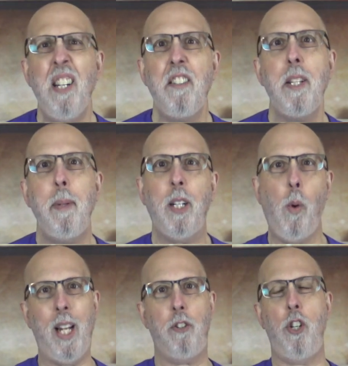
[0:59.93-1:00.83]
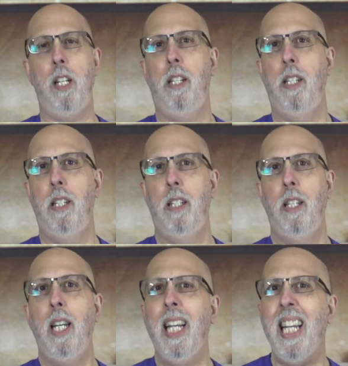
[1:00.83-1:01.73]
here's the big question.
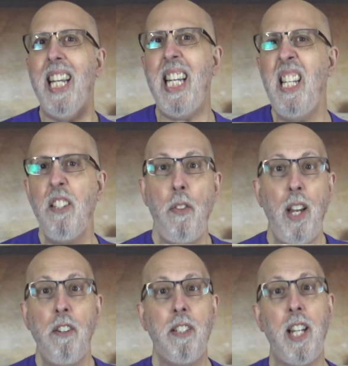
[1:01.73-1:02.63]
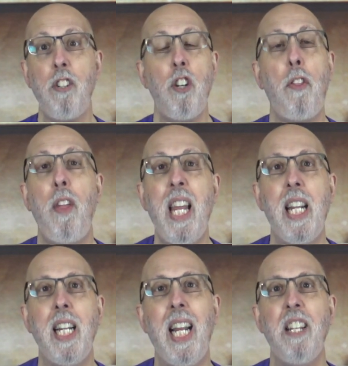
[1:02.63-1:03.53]
Is there such a
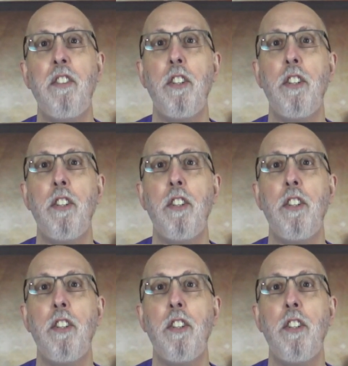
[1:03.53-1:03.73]
thing as